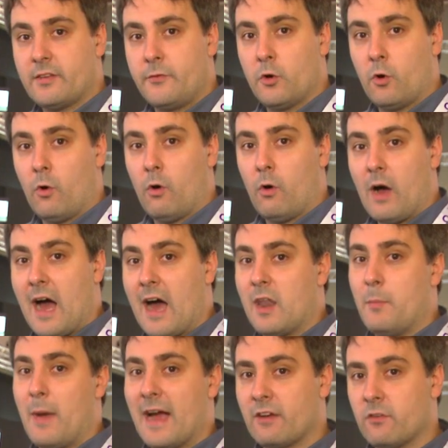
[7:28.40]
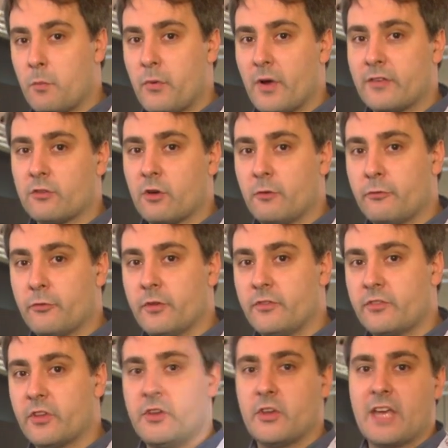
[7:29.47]
if you're at the back of a press
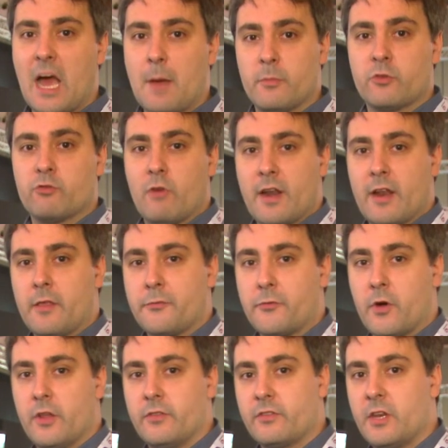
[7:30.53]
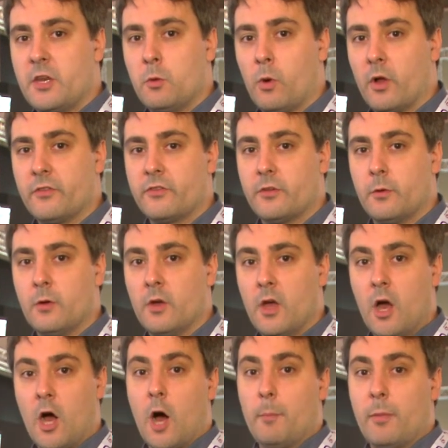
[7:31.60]
conference and your camera's right at the front and you want to
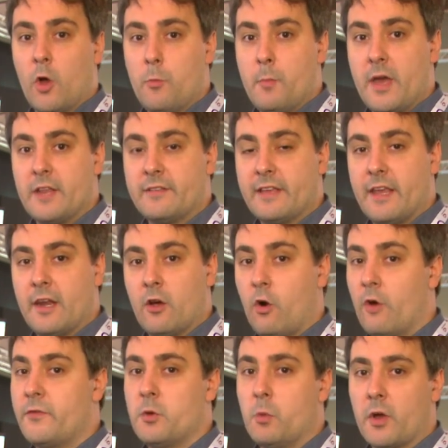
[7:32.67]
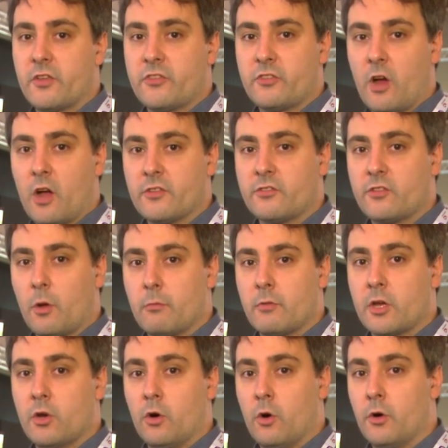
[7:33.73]
upload metadata, or if you want to stop
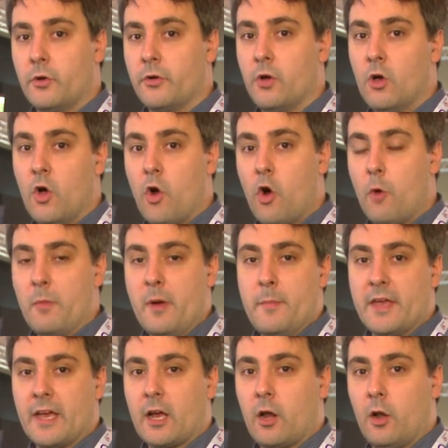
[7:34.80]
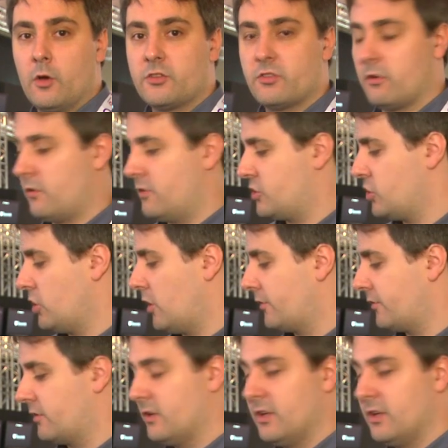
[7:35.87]
record, or maybe get closer on the shot.